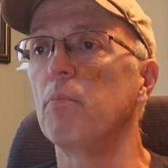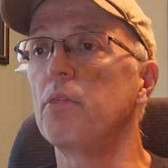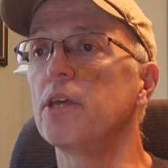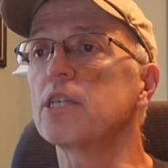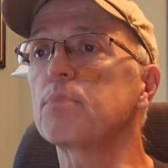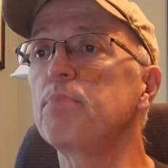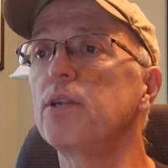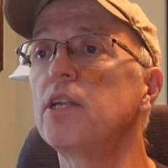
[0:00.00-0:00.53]

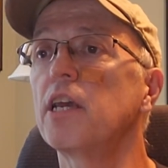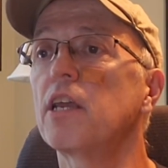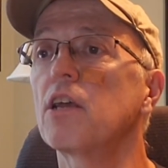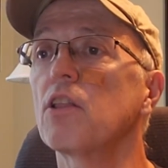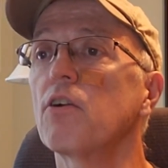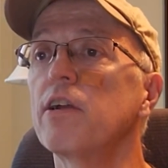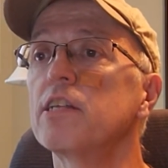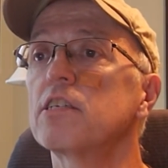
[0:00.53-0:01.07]
This
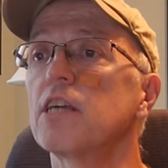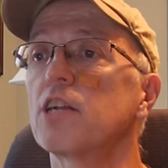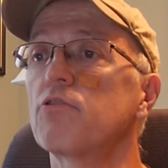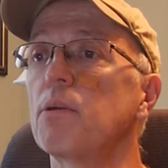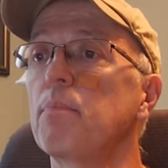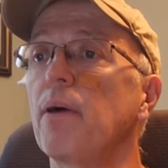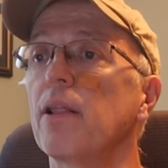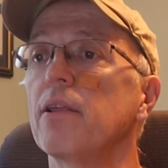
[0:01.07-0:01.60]
particular insect
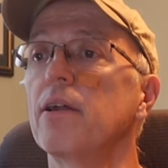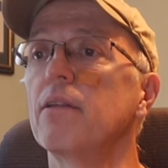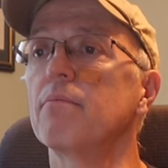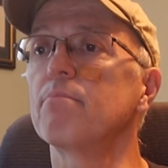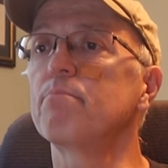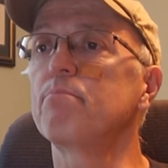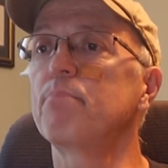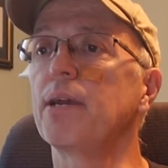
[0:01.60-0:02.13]
repellent,
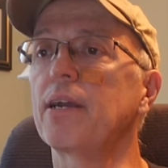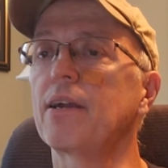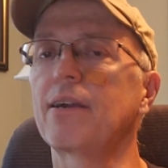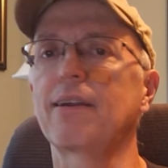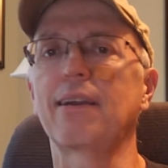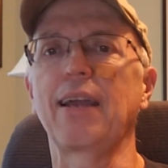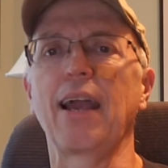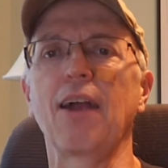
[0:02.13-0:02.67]

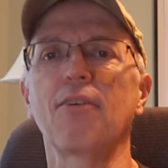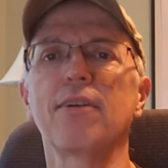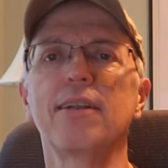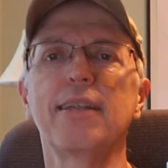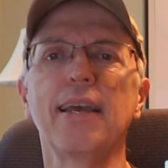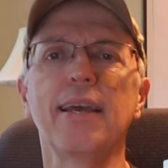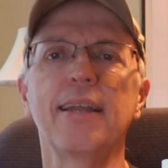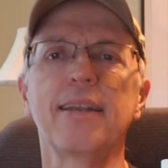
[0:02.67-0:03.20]

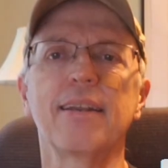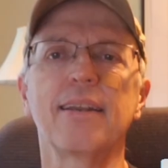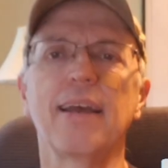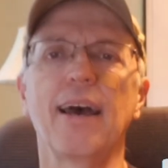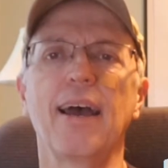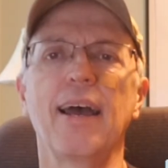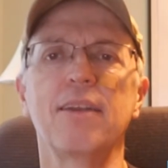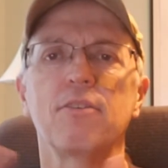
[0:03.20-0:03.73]
Picaridin,
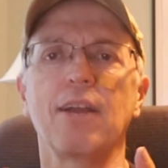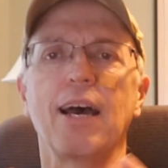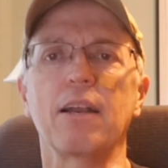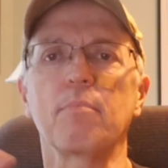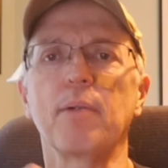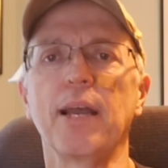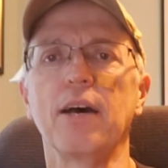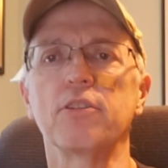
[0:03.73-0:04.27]
I don't know how
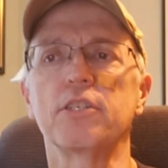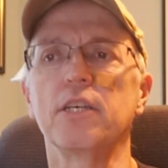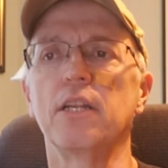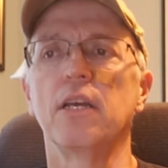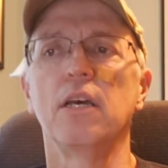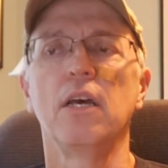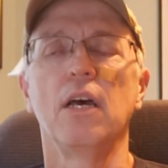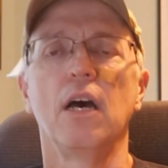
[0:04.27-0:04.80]
to pronounce it.
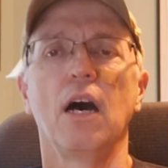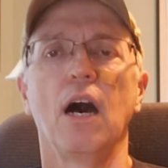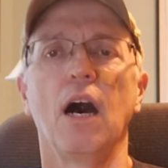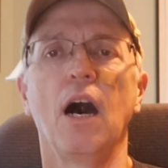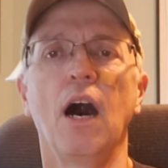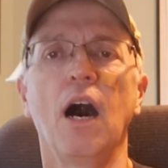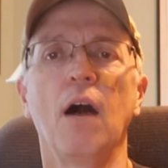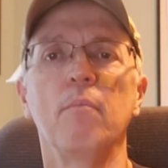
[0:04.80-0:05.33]

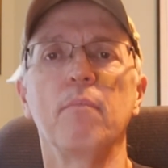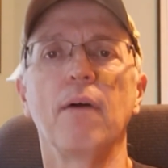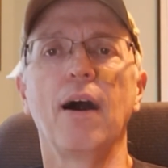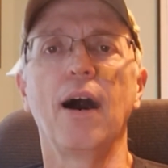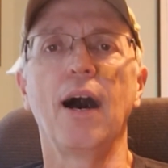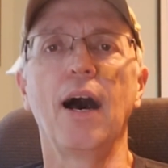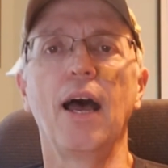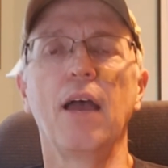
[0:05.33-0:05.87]

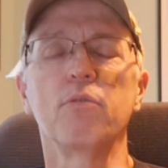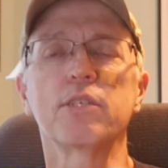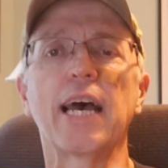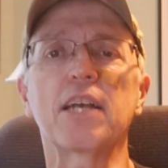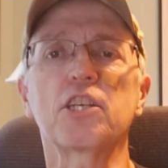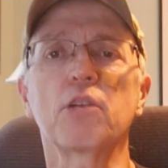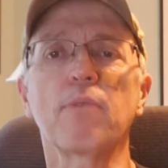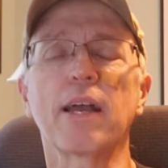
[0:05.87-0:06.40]
It was
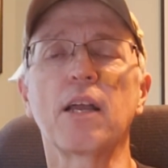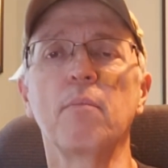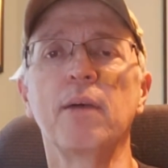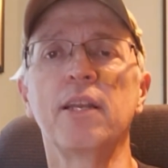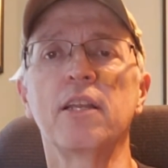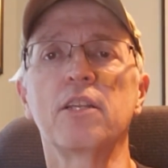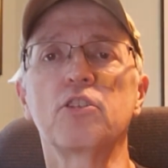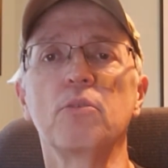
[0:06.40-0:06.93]
actually
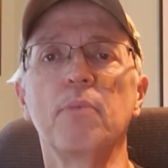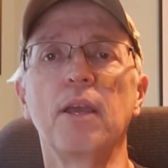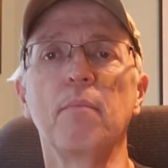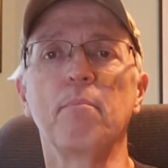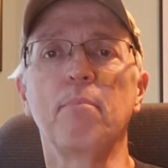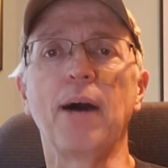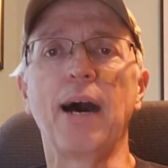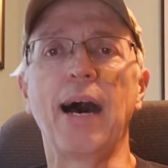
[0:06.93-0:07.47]
recommended to
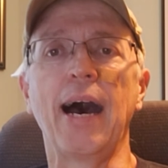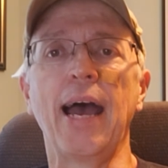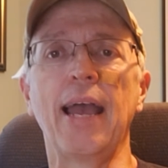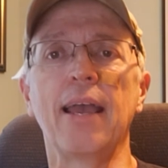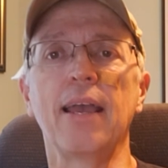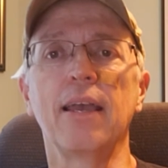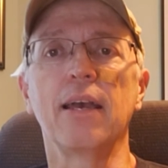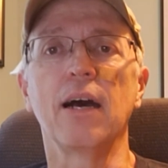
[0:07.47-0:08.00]
me
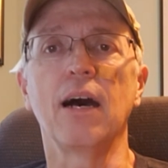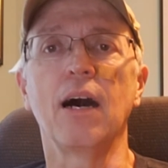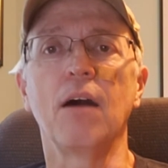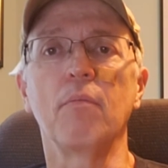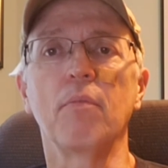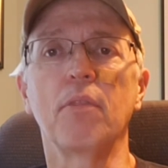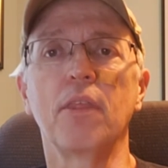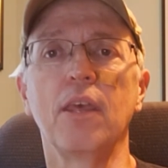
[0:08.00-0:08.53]
by
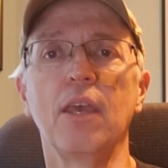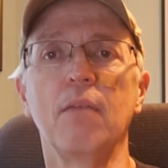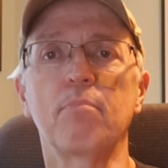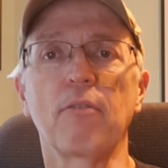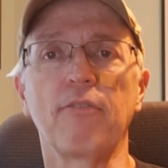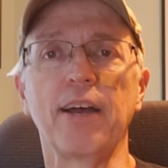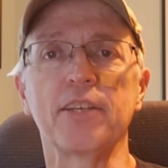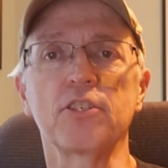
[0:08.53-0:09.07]
the
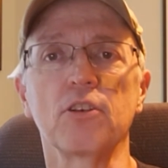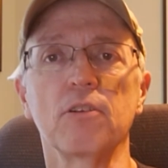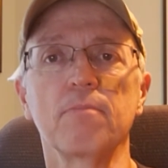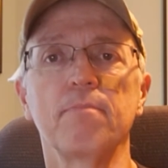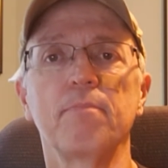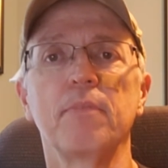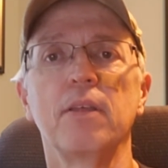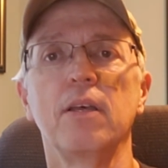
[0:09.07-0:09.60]
professor,
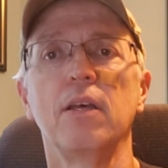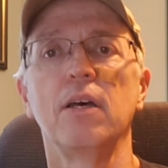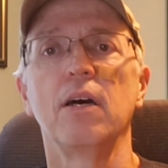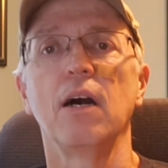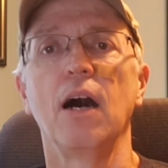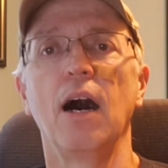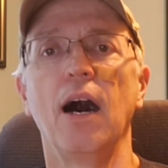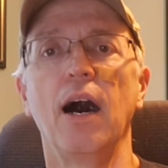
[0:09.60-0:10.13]

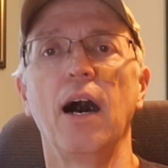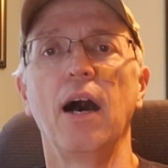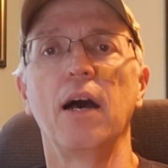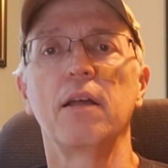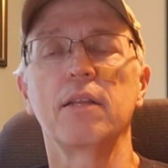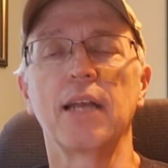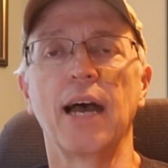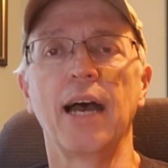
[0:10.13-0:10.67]

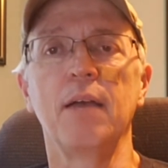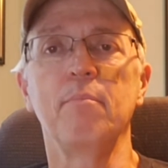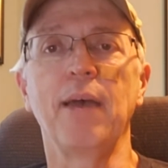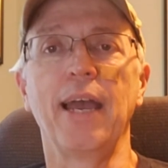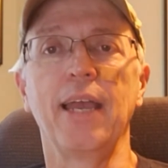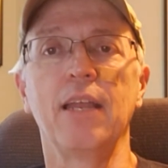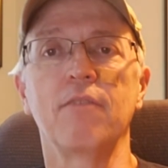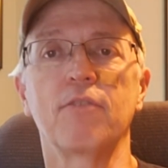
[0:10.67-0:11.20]
guy I
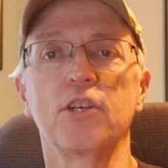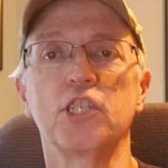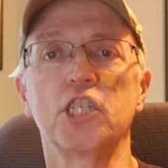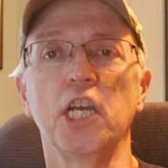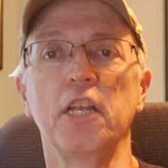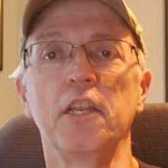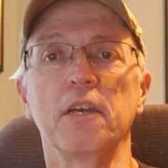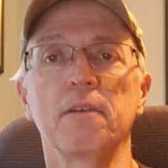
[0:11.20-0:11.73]
met in
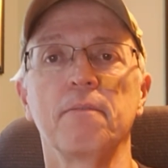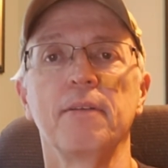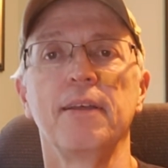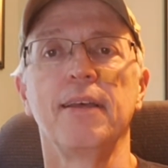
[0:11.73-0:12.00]
Virginia.